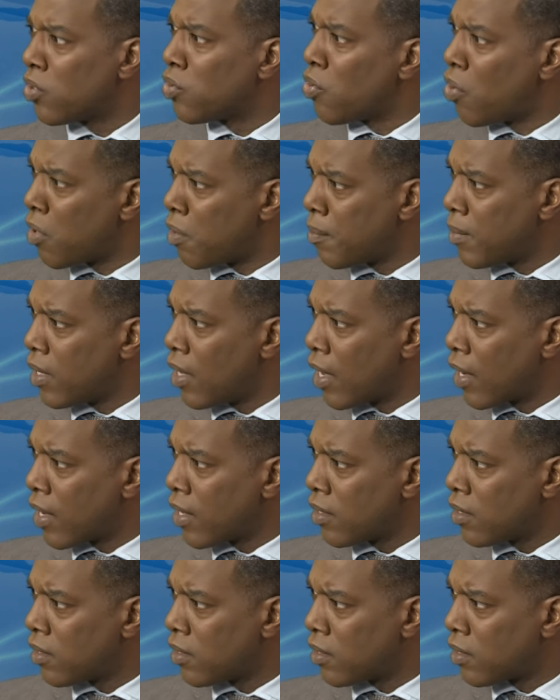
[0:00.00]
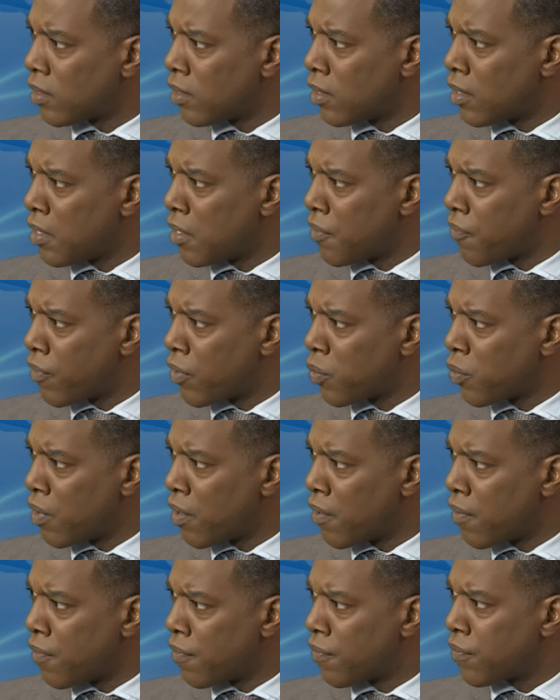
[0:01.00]
autonomy, I guess. Is it a different
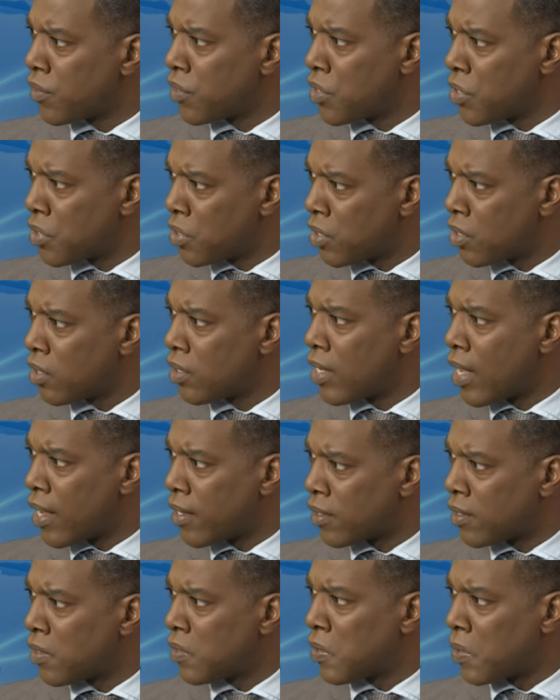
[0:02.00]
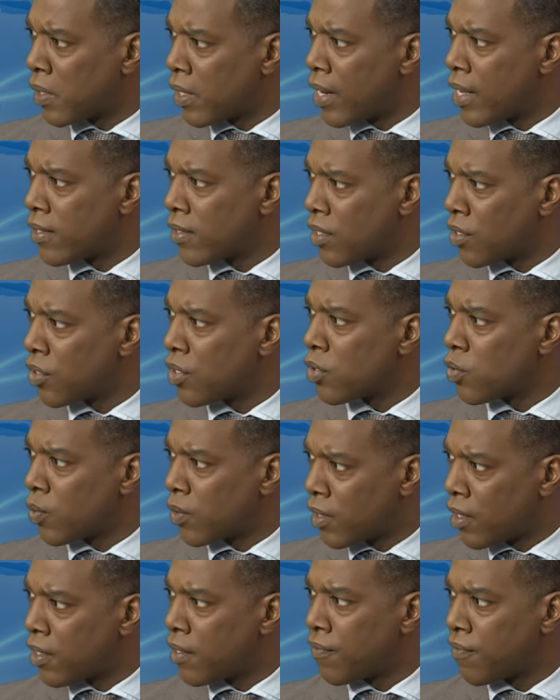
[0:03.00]
way of churches, dioceses, organizations
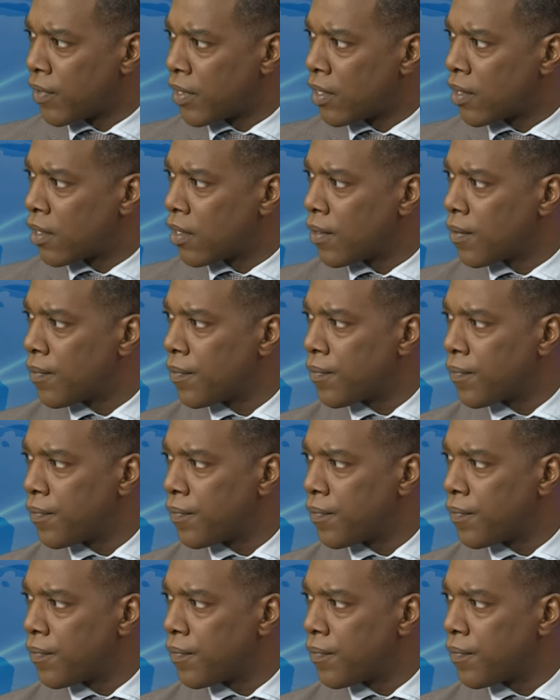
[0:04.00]
within the faith?